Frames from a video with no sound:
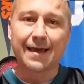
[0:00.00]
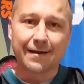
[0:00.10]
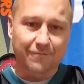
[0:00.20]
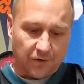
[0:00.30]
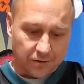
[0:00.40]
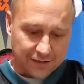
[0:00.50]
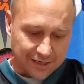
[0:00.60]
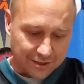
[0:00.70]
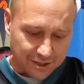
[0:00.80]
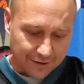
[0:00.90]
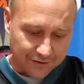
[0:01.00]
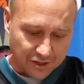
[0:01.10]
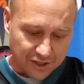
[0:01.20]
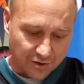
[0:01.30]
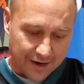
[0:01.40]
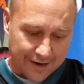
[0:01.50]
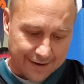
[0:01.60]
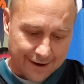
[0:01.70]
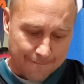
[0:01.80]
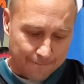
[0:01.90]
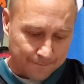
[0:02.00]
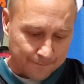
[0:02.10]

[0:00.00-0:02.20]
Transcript: and versus each other straight up.